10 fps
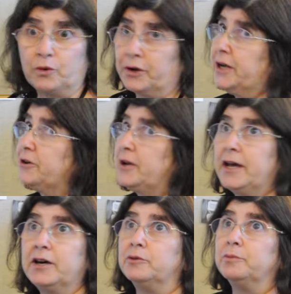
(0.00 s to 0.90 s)
We're here to
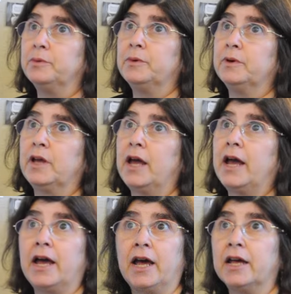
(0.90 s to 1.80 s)
help.
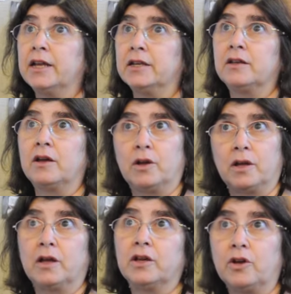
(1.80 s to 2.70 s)
And,
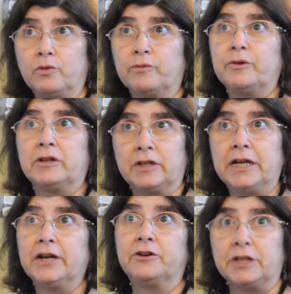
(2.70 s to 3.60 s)
you know, we're really
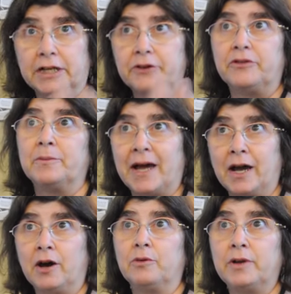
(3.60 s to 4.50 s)
here to hear them
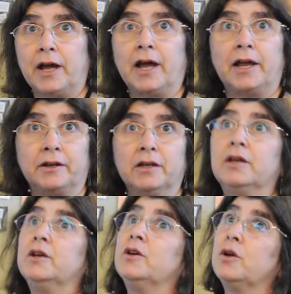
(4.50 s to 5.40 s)
out and
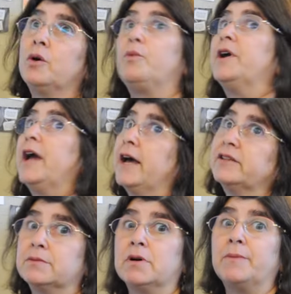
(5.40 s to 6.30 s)
we ask
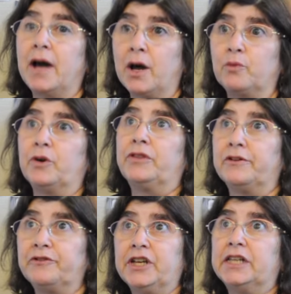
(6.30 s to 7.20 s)
them about what they're
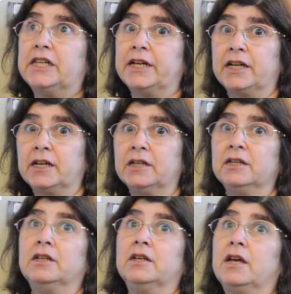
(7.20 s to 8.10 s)
feeling
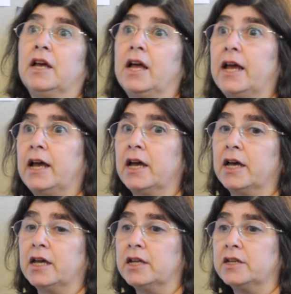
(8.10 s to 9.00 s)

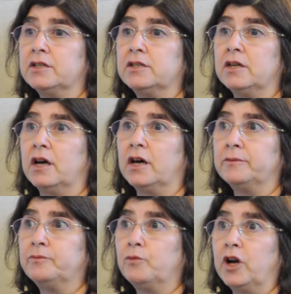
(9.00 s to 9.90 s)
and, uh,
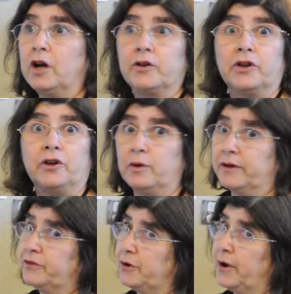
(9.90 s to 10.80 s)
what, you know,
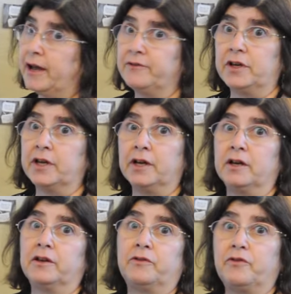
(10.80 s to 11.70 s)
if they're having
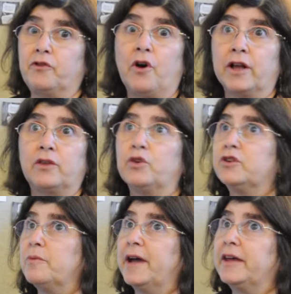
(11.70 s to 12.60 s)
thoughts which are
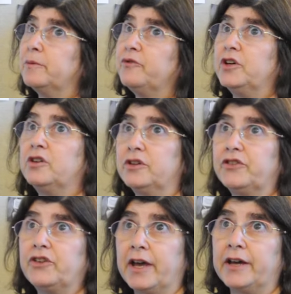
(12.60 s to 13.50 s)
making them feel
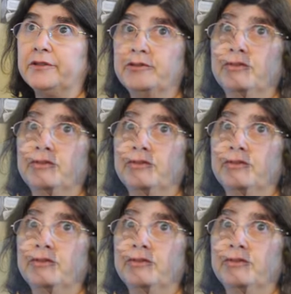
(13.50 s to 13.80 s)
unsafe.